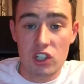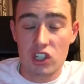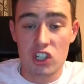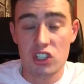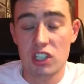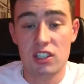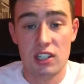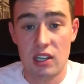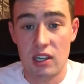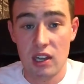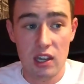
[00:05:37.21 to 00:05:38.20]
You just need
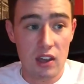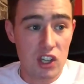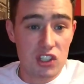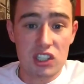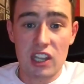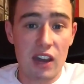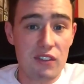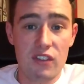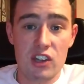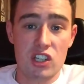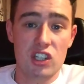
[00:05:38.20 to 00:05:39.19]
to have a
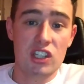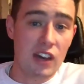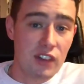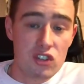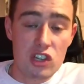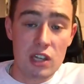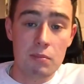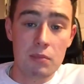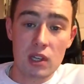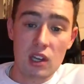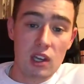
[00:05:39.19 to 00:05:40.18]
vision, you need to have a dream.